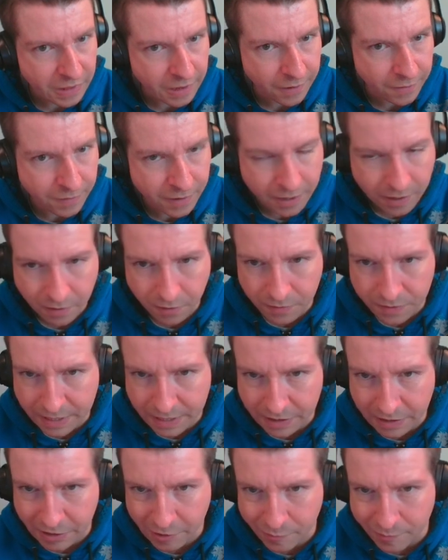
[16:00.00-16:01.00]
There we go.
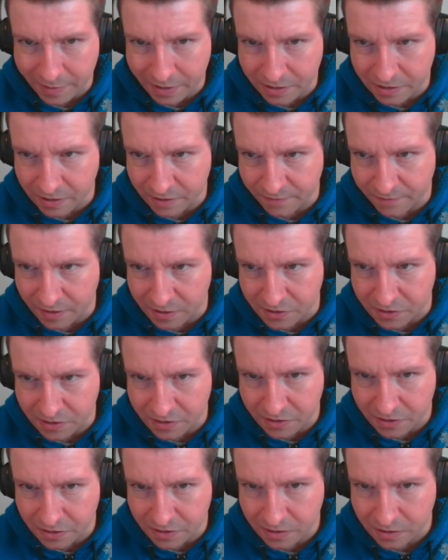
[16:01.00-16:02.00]
That'll help my
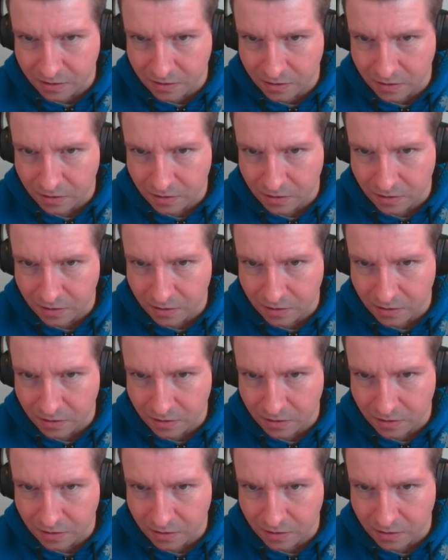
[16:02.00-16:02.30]
defenses.